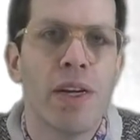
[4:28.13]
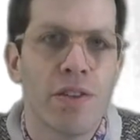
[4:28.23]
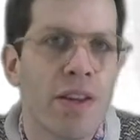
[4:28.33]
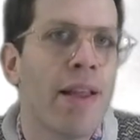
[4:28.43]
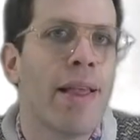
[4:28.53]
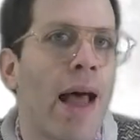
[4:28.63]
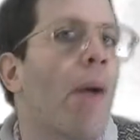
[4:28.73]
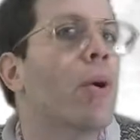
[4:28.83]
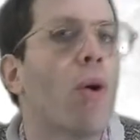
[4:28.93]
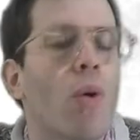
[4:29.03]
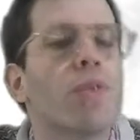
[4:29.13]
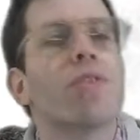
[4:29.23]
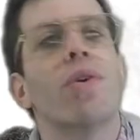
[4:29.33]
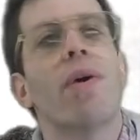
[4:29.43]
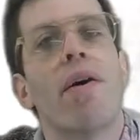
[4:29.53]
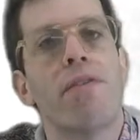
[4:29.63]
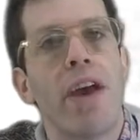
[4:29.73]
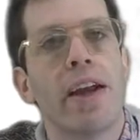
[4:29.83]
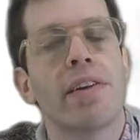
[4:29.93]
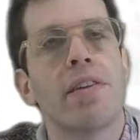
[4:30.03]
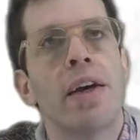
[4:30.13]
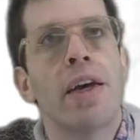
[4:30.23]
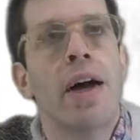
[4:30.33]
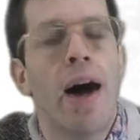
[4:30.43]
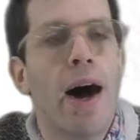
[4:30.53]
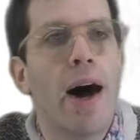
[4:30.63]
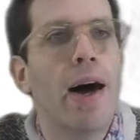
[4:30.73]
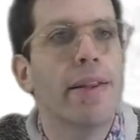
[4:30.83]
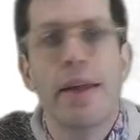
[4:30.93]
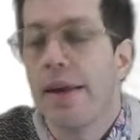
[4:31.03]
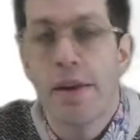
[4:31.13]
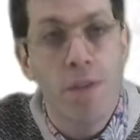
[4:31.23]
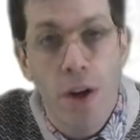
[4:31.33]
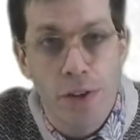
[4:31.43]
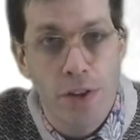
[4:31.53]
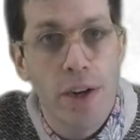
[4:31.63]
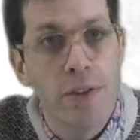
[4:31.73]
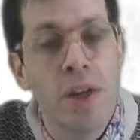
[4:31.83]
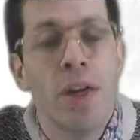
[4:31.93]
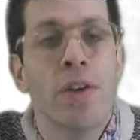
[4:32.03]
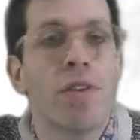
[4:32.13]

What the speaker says: we can see that that would also affect the ending file size.